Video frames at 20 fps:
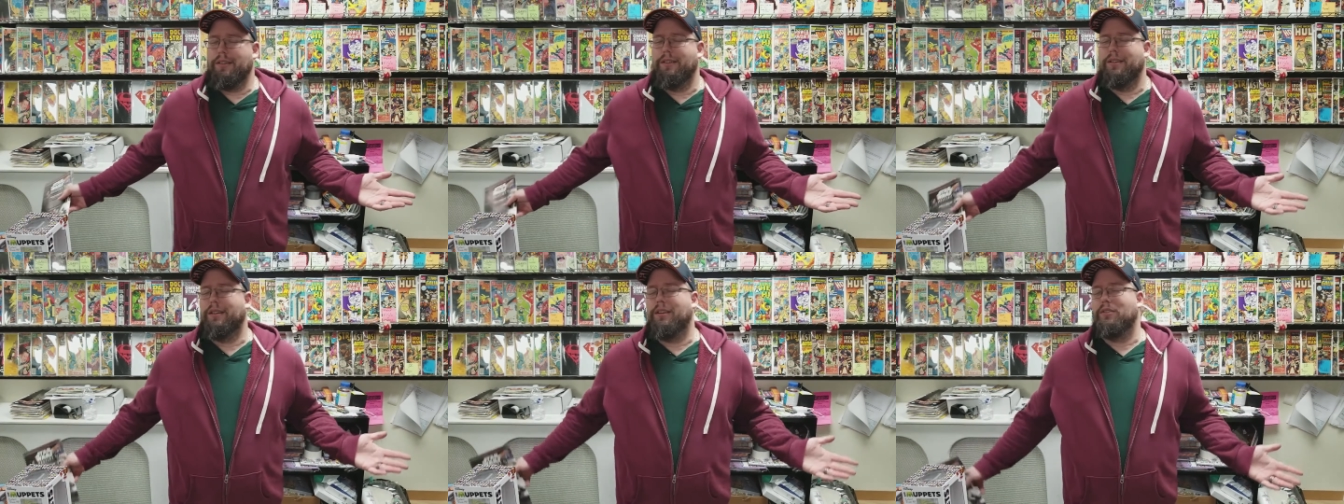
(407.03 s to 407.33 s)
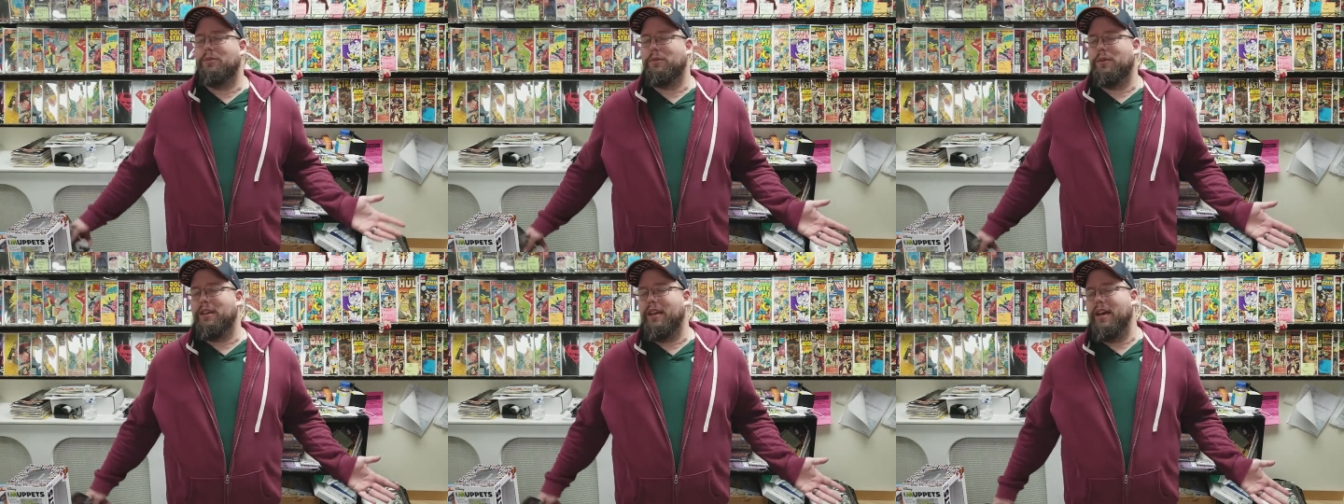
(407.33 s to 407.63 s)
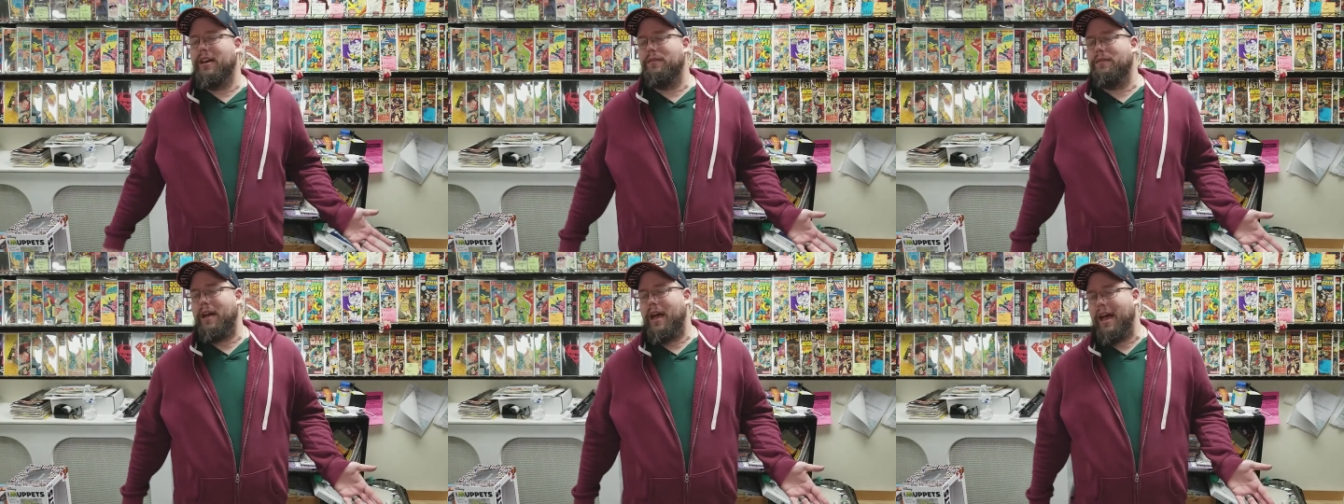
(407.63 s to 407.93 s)
Because we
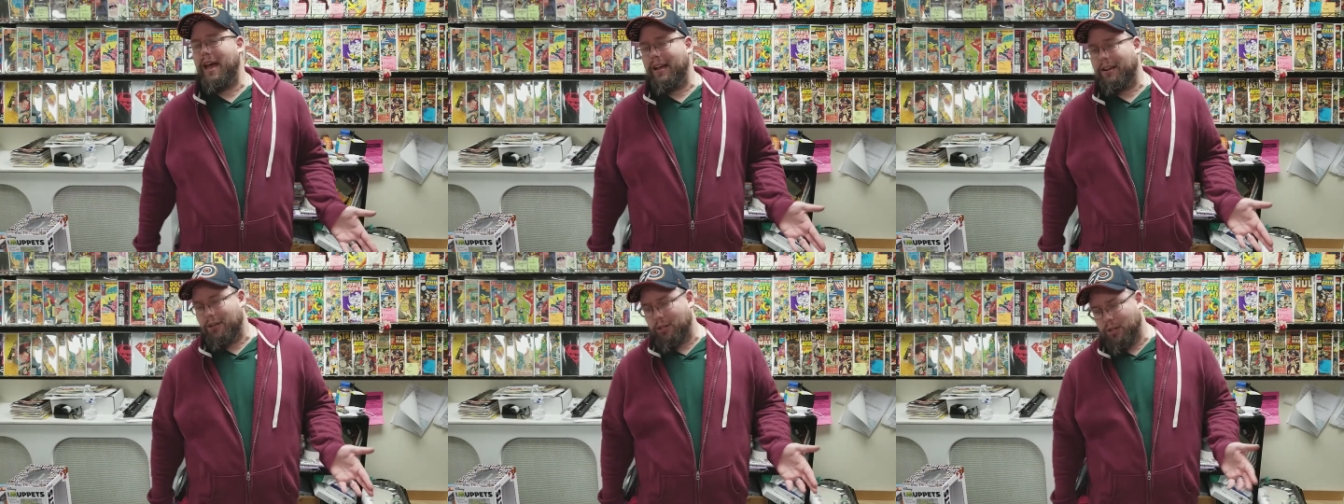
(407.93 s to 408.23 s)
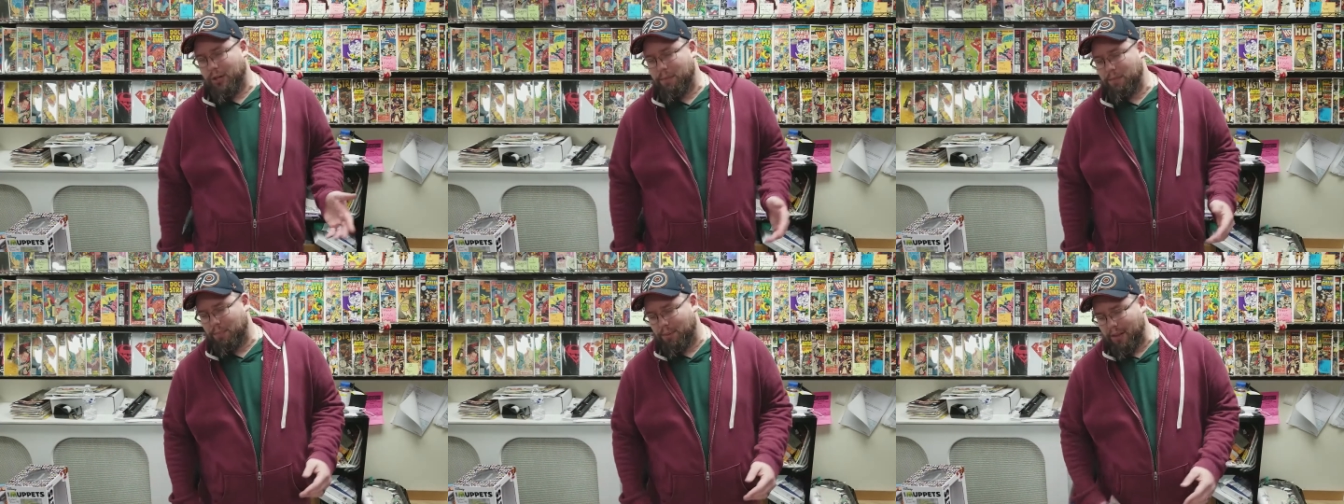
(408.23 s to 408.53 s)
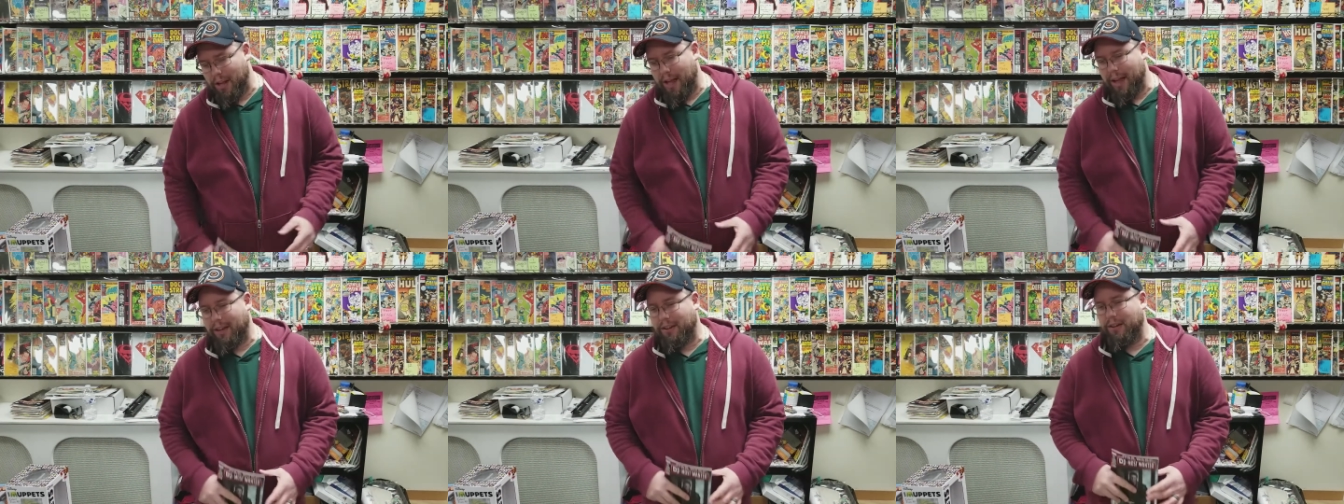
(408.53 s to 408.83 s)
have Acker and
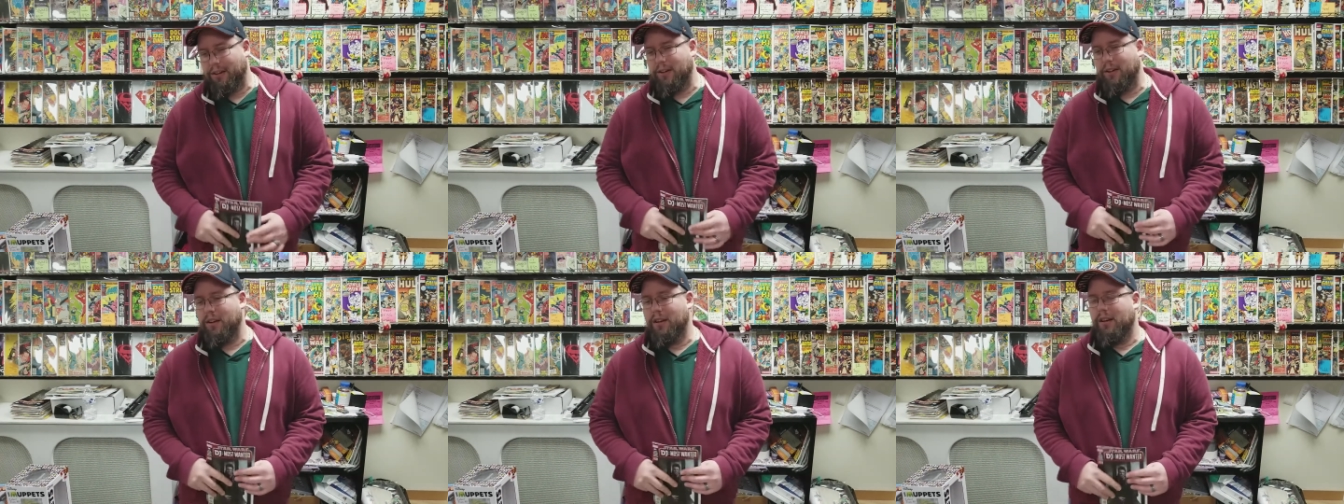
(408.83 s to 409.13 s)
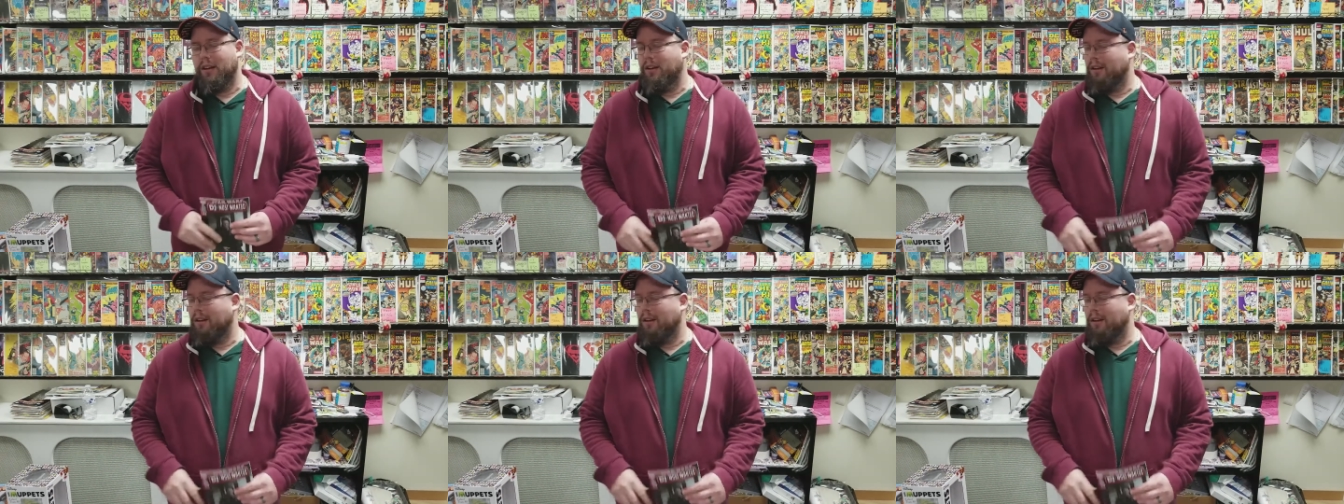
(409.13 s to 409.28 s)
Blacker.